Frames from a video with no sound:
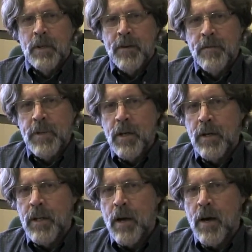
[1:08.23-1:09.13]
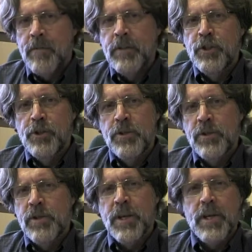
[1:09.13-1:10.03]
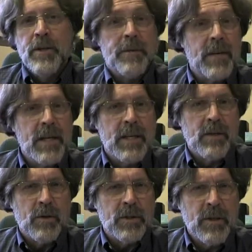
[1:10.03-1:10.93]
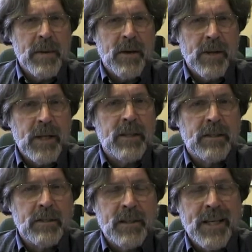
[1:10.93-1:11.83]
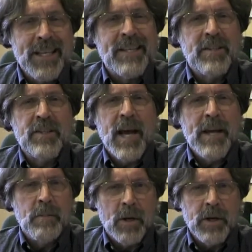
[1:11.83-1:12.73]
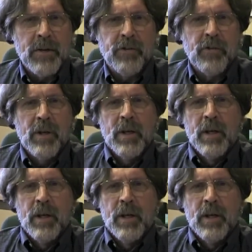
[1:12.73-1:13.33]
Government often chooses to intervene or somehow get inside markets